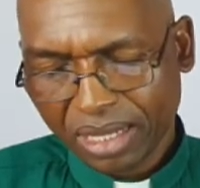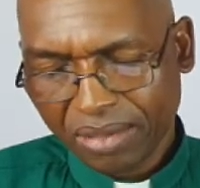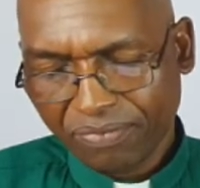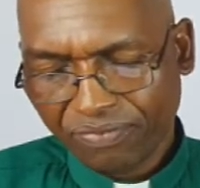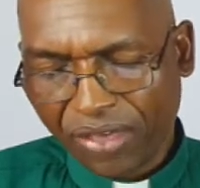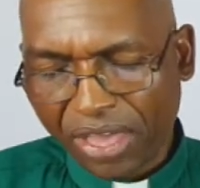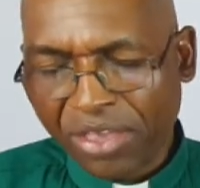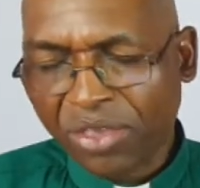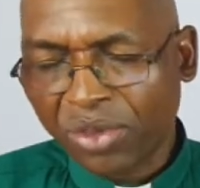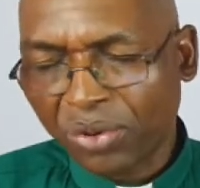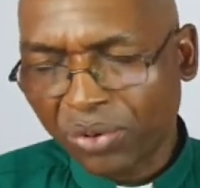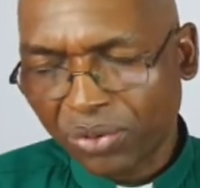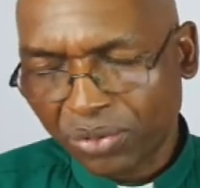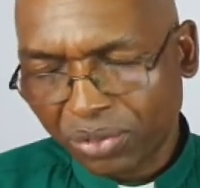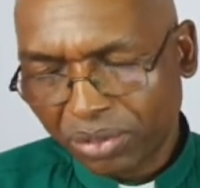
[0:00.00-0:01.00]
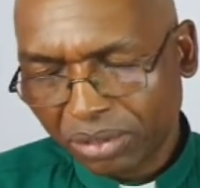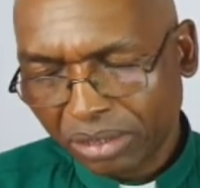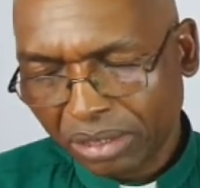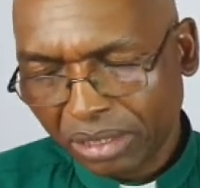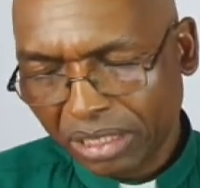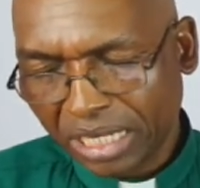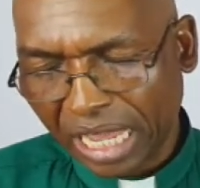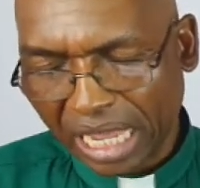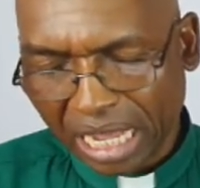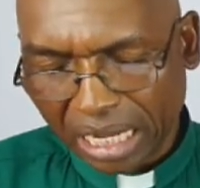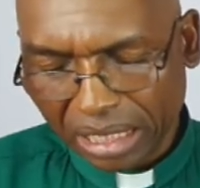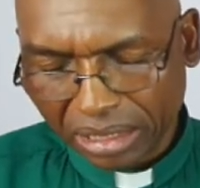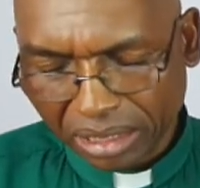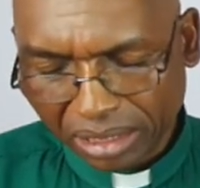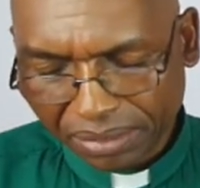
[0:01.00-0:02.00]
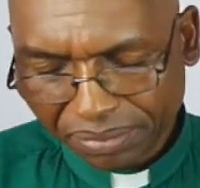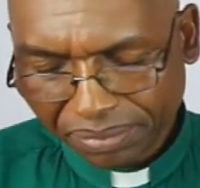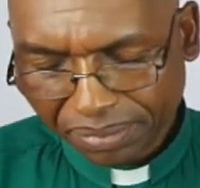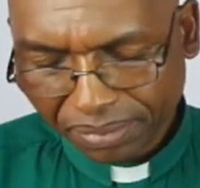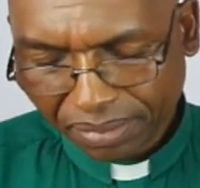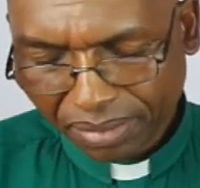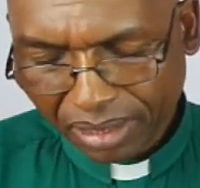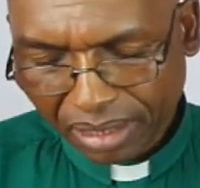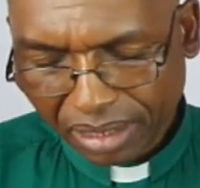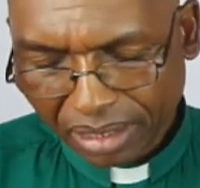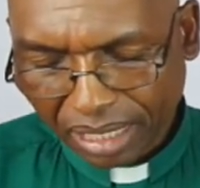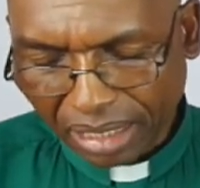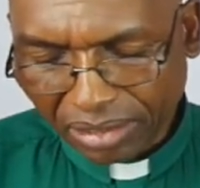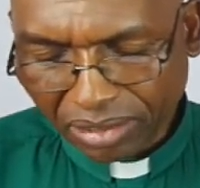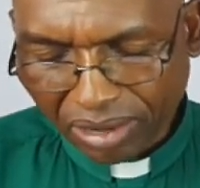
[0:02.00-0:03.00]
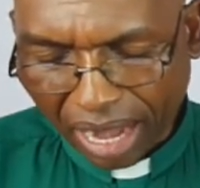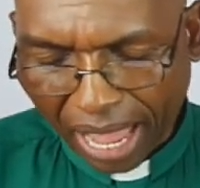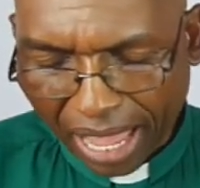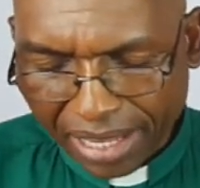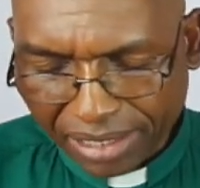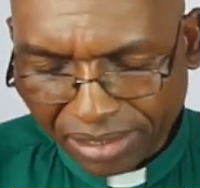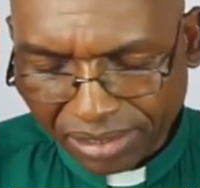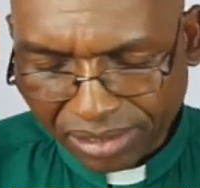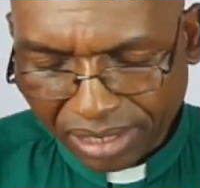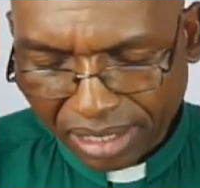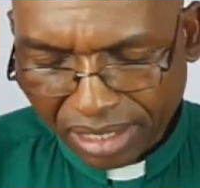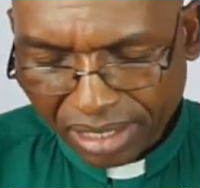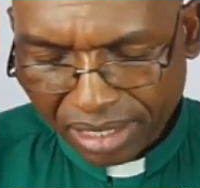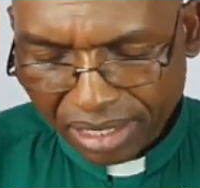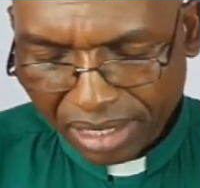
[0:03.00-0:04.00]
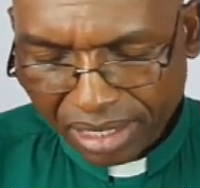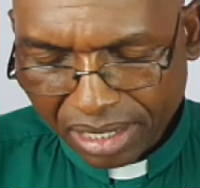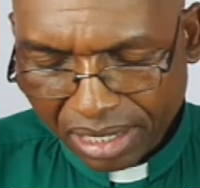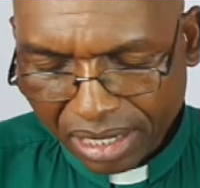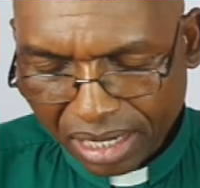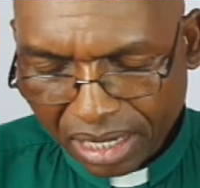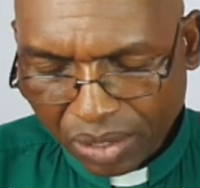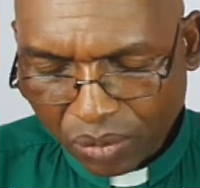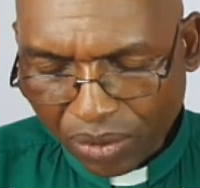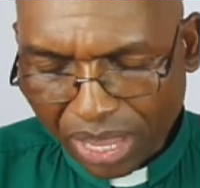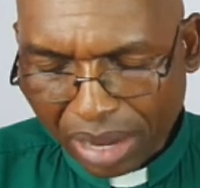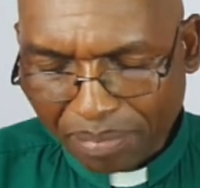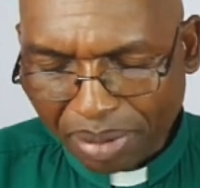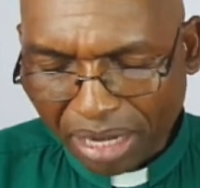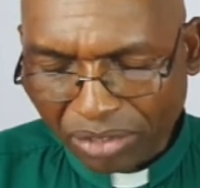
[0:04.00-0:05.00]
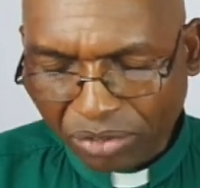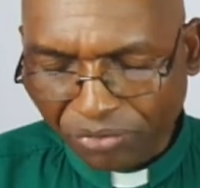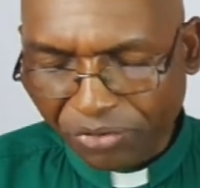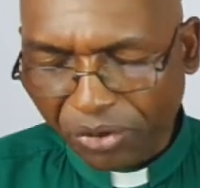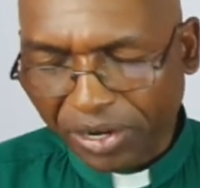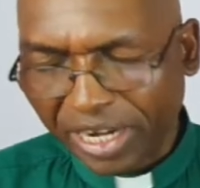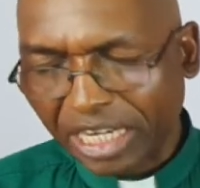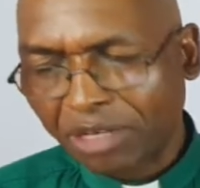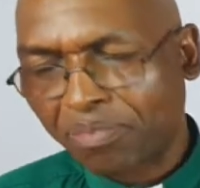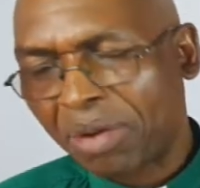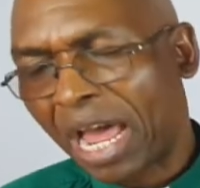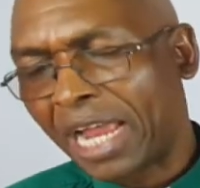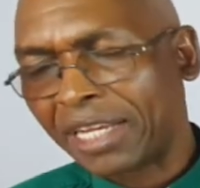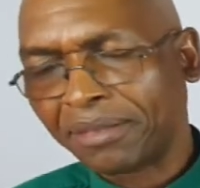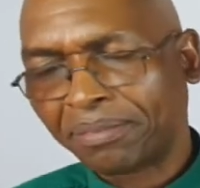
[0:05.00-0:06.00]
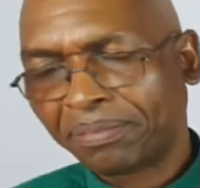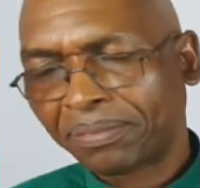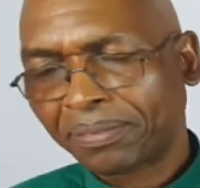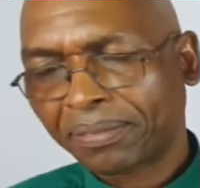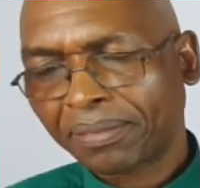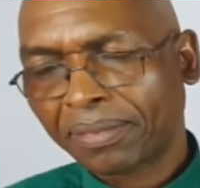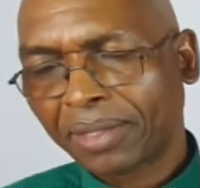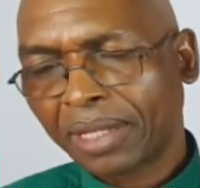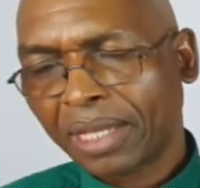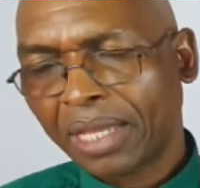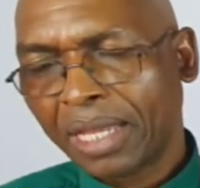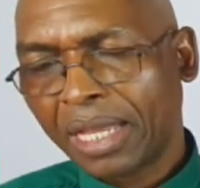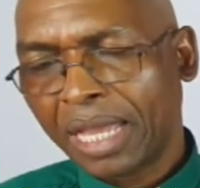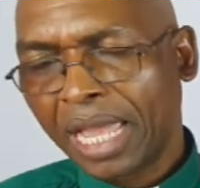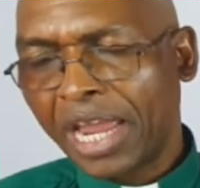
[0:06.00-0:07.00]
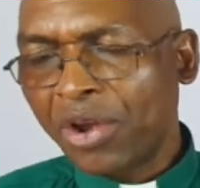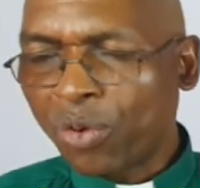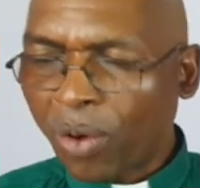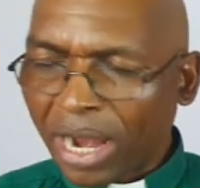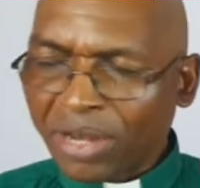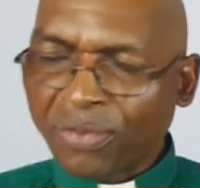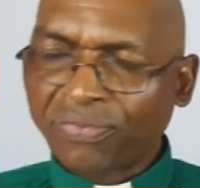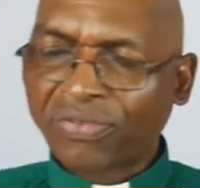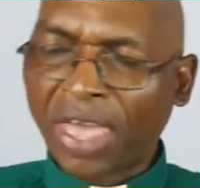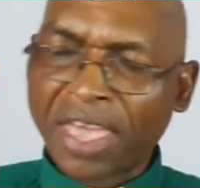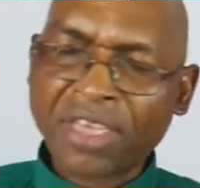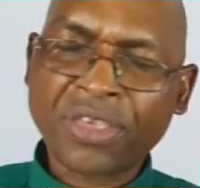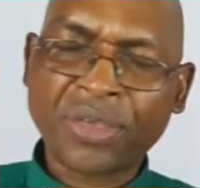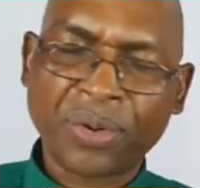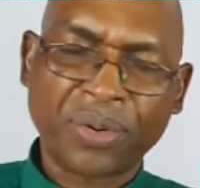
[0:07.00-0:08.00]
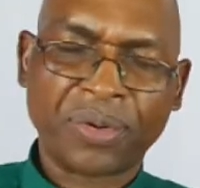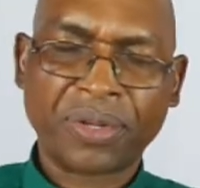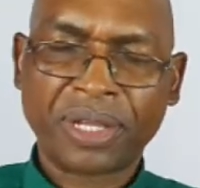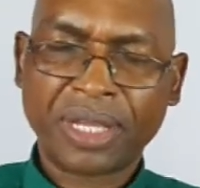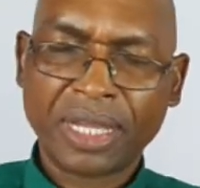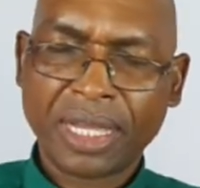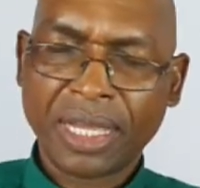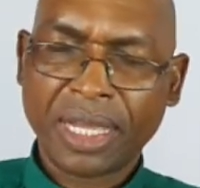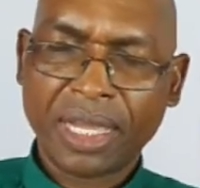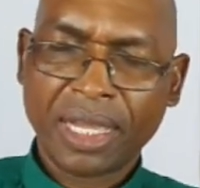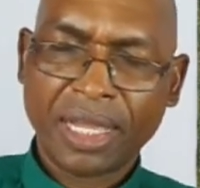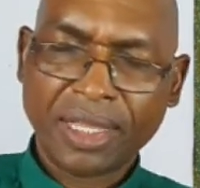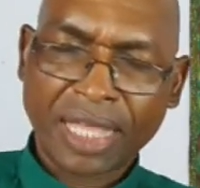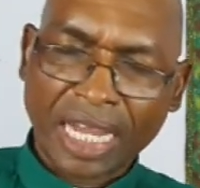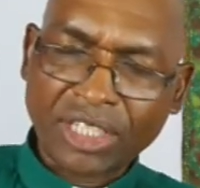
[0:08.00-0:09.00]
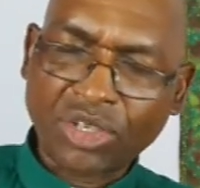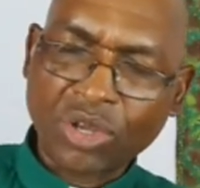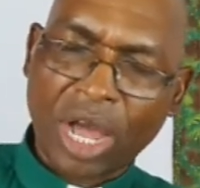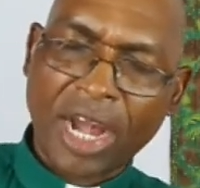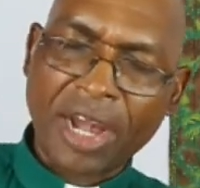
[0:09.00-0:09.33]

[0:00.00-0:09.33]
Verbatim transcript: Thank you, dear God, that Christ, we are part of your great plan. And we want to thank you that you are